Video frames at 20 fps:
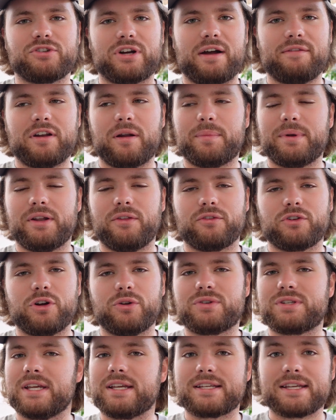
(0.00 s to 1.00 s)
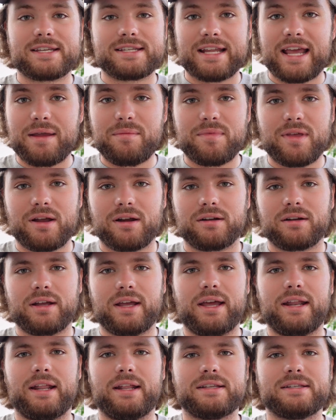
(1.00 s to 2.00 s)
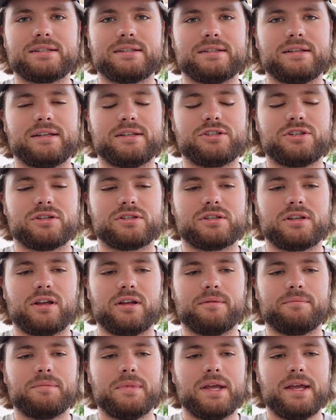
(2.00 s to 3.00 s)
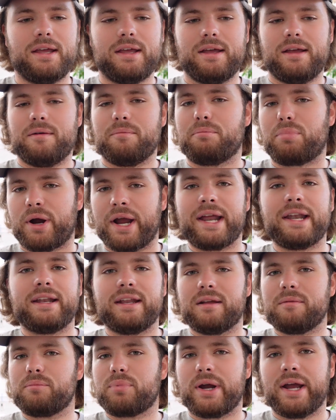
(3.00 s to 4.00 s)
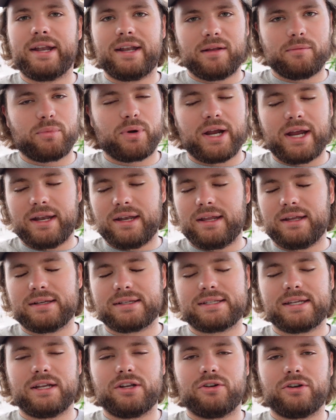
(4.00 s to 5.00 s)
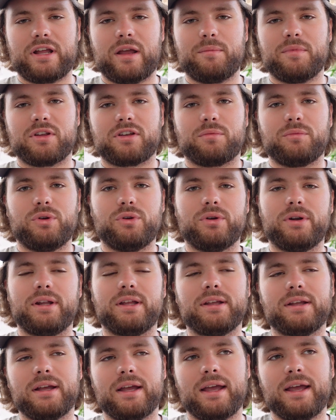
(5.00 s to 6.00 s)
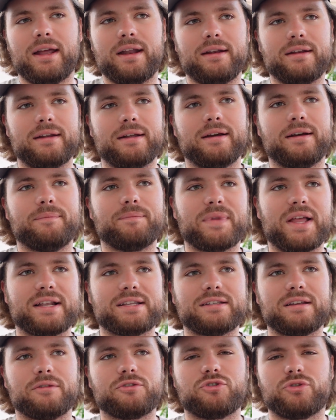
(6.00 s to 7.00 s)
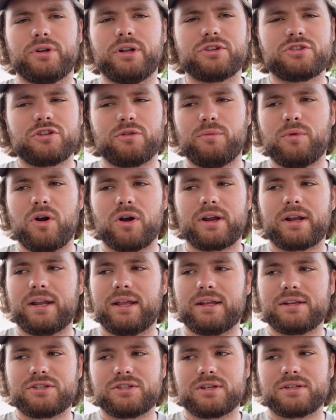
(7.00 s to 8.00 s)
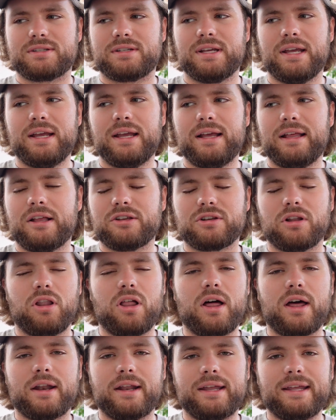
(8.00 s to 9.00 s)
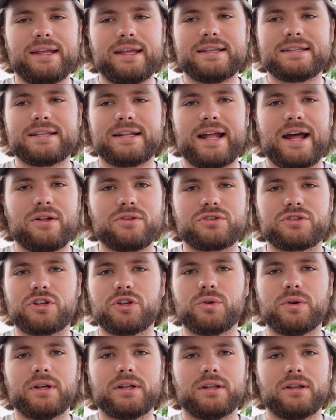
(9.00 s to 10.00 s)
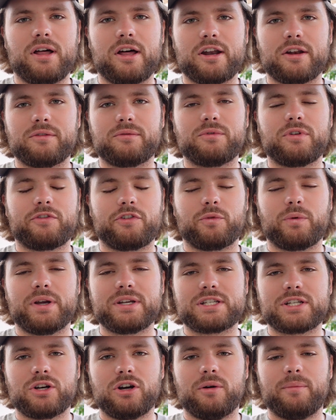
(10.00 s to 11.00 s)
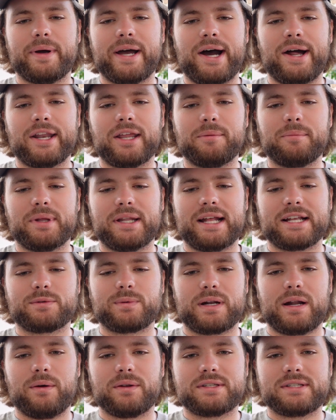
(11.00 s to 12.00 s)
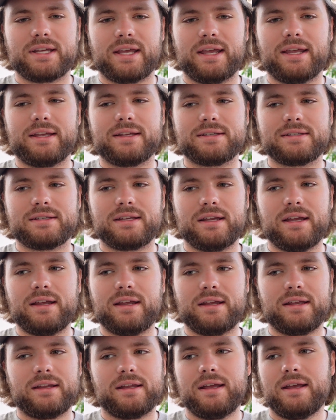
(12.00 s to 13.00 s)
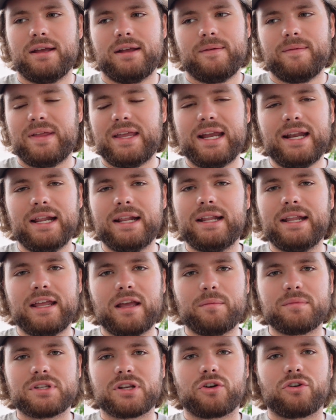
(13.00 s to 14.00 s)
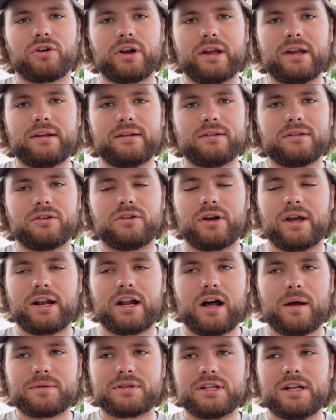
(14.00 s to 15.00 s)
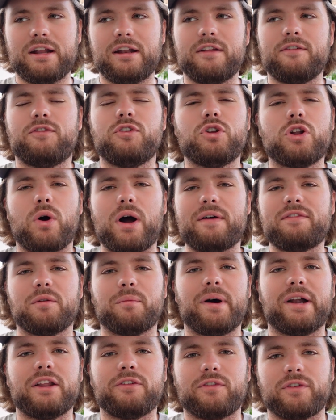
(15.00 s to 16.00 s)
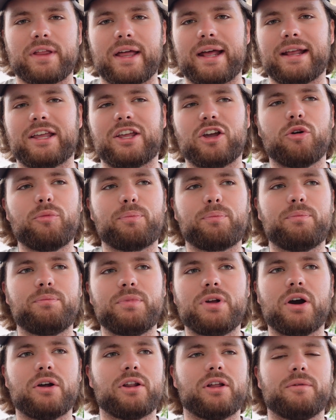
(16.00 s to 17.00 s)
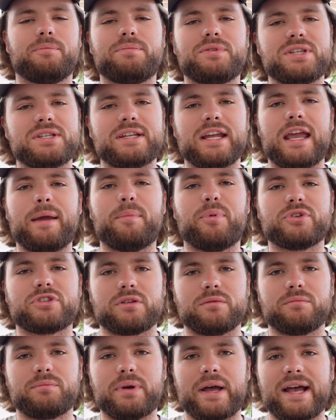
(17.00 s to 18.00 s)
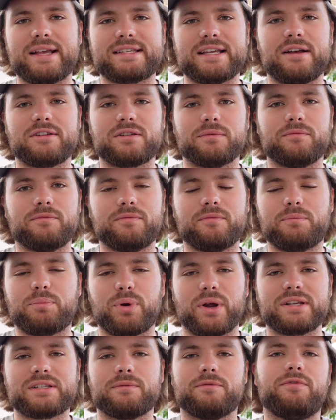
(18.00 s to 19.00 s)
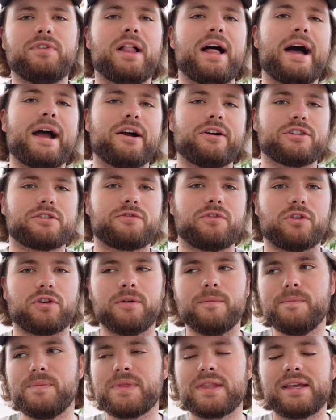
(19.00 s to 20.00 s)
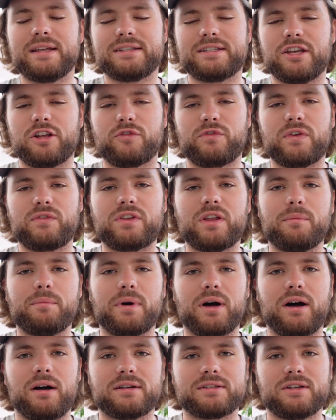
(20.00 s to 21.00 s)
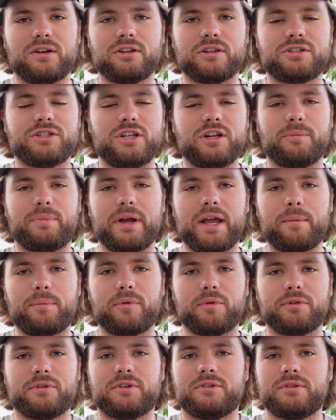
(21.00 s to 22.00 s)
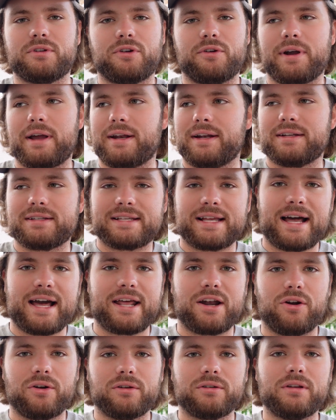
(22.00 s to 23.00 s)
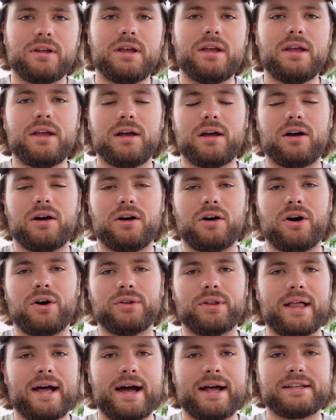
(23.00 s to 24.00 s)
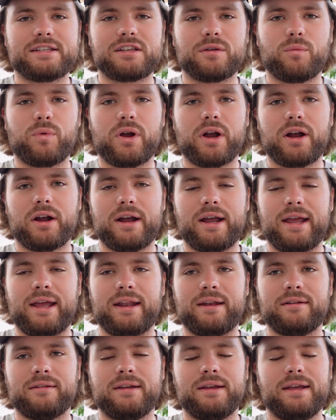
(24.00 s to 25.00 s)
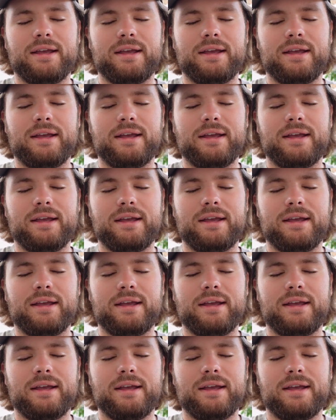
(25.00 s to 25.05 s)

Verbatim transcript: driving up and down the road sees his name there. And it's, it's just a, branding, branding, branding, senior name in the community. And uh, that's traditional marketing is just, there's a lot of ins and outs to it, a lot of different ways to go about it, but that's what I would say is a, a, EDDM is a great, great option. And if you don't have the money for that, go go to Staples and pass out some, print some flyers for 10 or 15 bucks on a sheet of paper, create a design on uh, online somewhere and